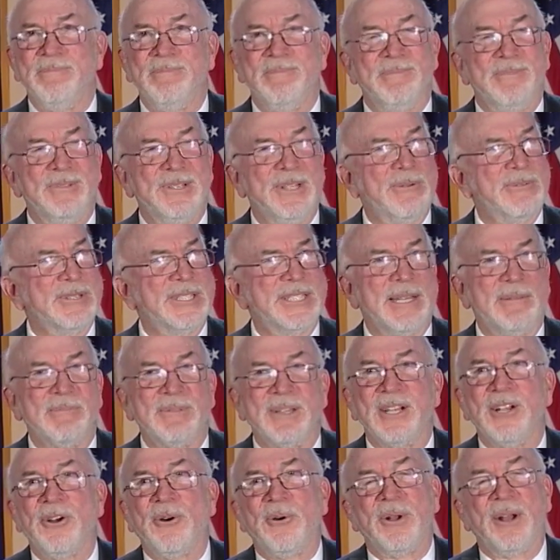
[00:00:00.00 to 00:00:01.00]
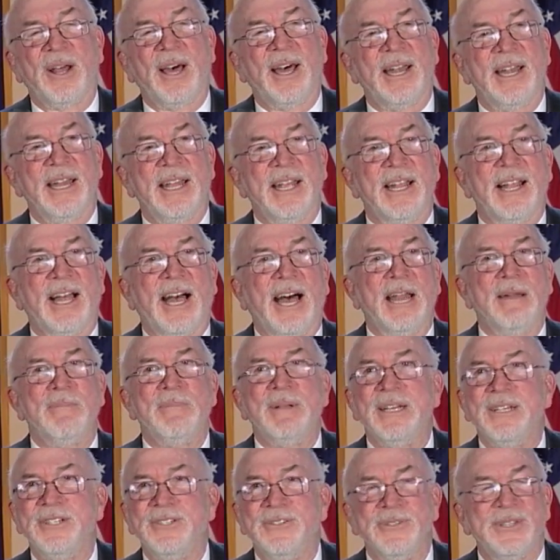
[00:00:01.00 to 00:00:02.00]
there was something going on in the economy
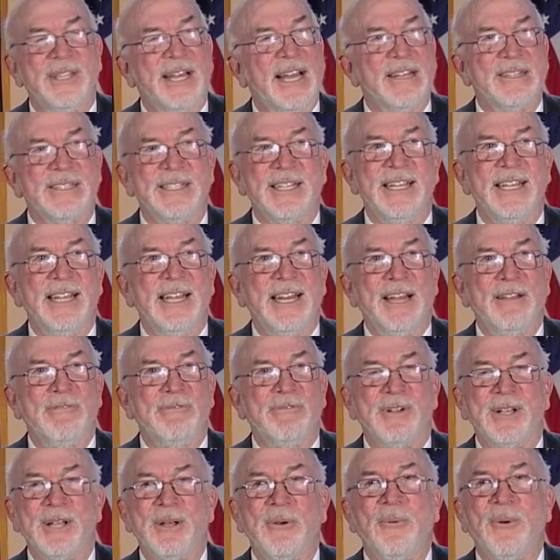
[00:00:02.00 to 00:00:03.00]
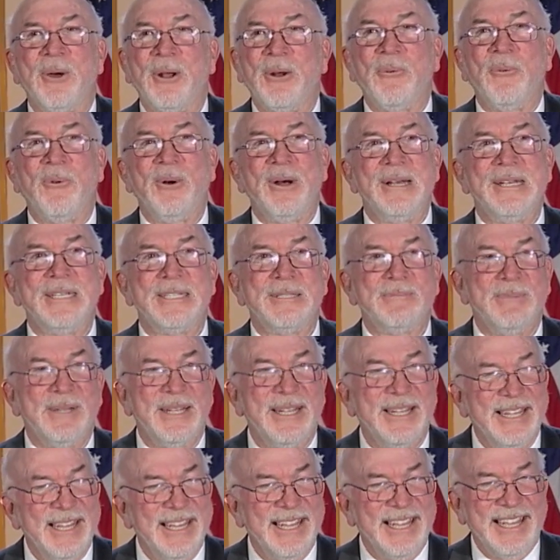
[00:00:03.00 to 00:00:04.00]
in 2008. I forget what it was,
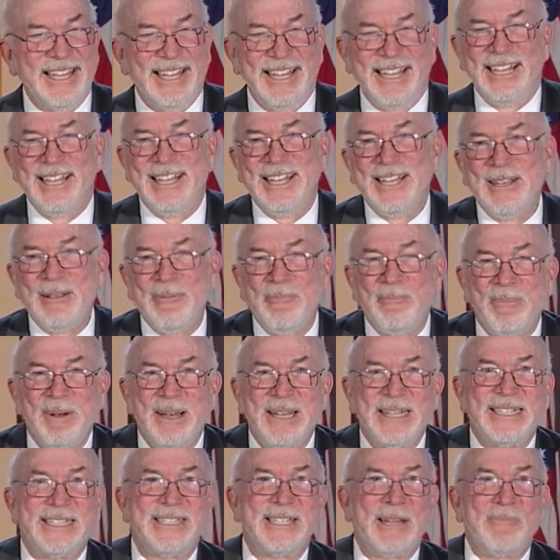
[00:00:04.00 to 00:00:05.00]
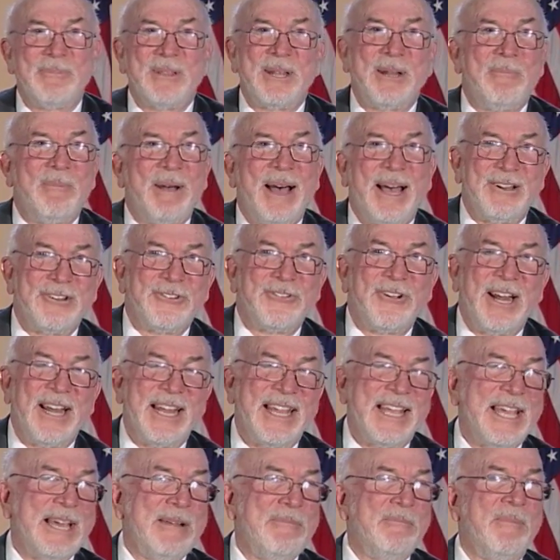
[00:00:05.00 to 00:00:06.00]
but something about trying to
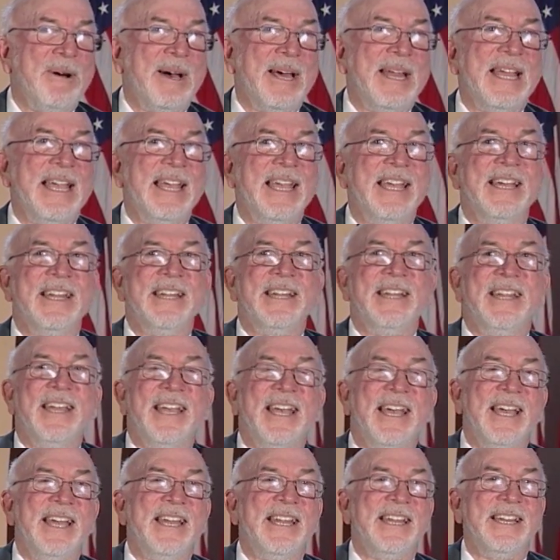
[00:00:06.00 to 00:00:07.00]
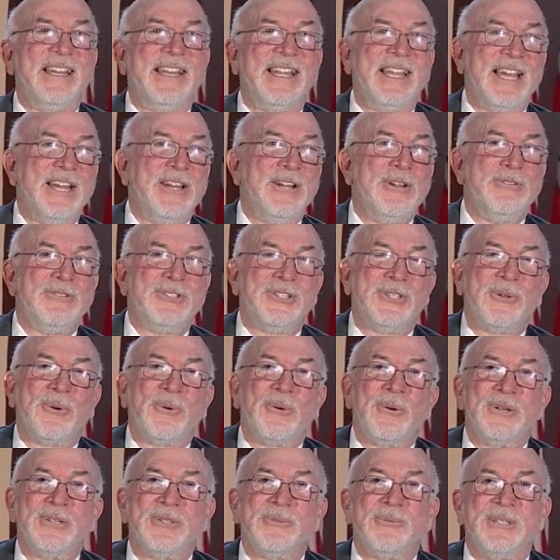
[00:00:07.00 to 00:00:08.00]
get money and get new
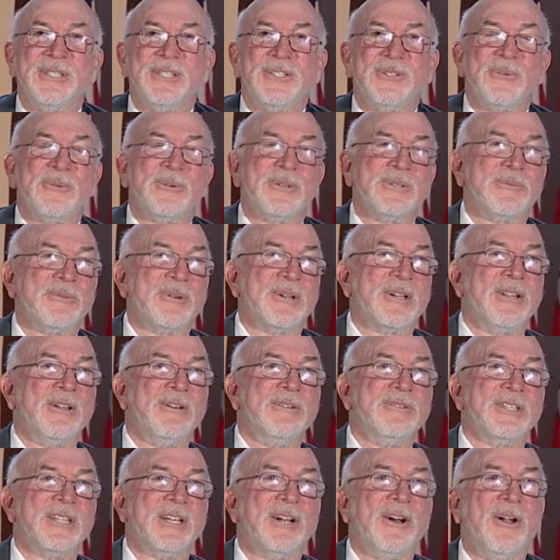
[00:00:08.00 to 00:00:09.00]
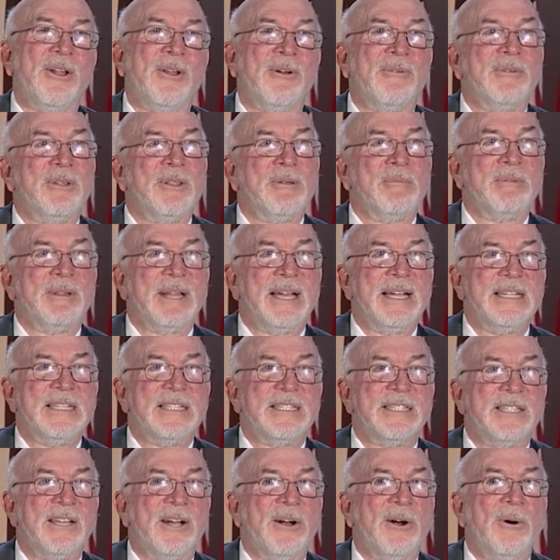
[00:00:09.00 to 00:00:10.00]
stores when stores were closing all over the place.
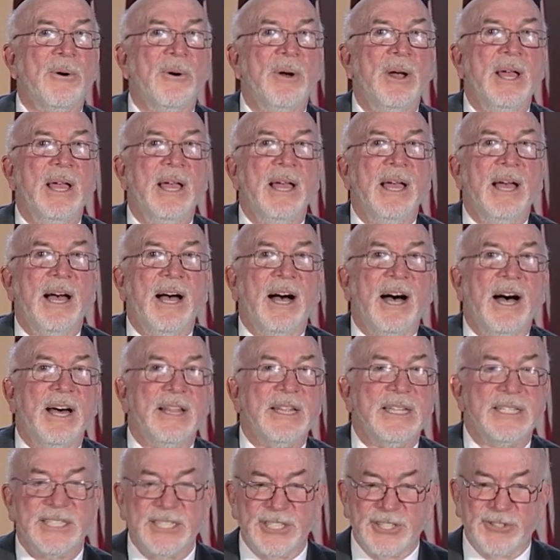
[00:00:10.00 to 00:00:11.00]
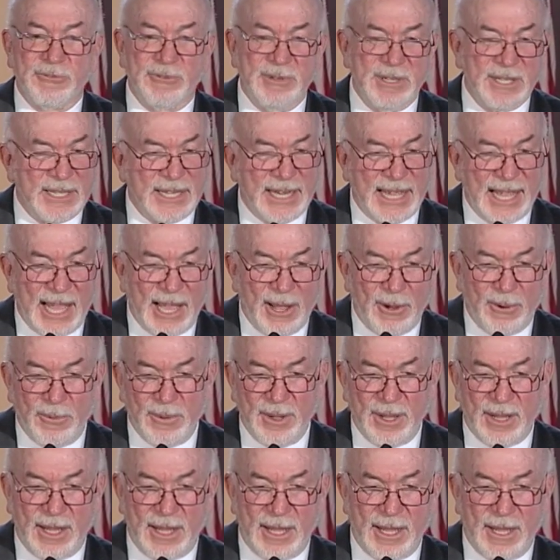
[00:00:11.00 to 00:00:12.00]
So this is real
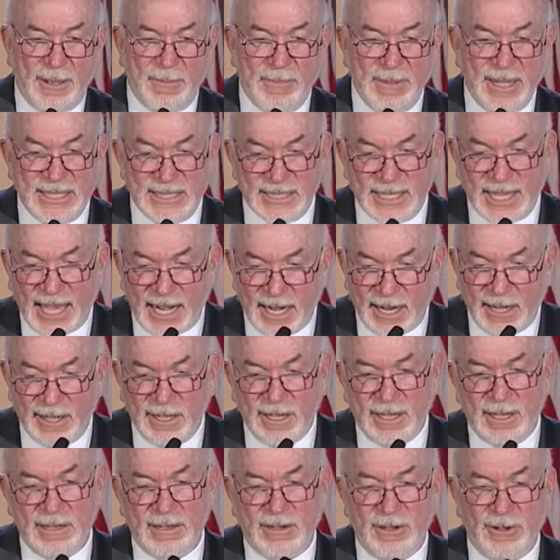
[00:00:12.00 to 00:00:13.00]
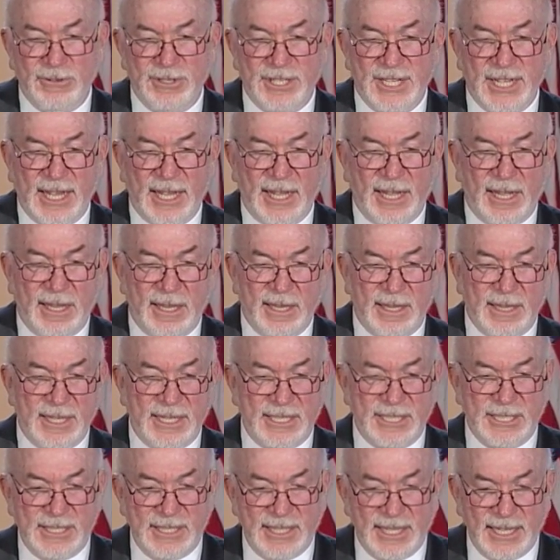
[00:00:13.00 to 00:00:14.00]
now. It's got a hotel
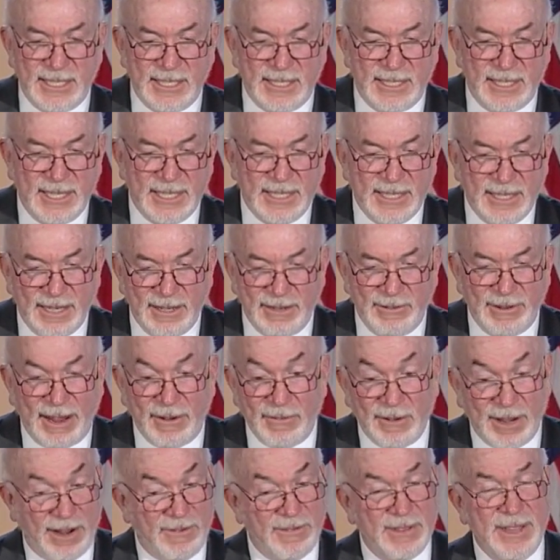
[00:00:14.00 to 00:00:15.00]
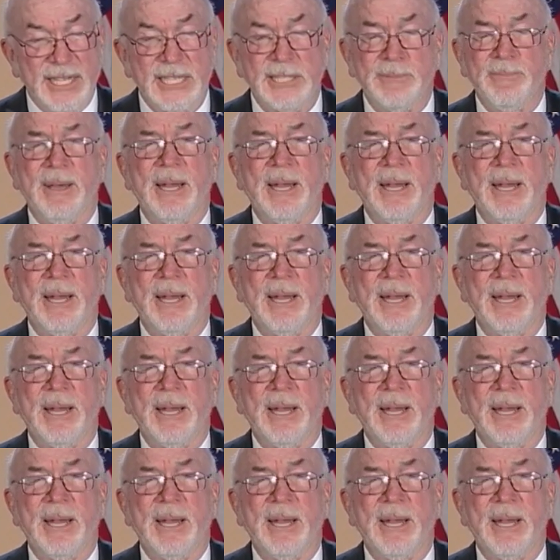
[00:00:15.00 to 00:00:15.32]
that everything's been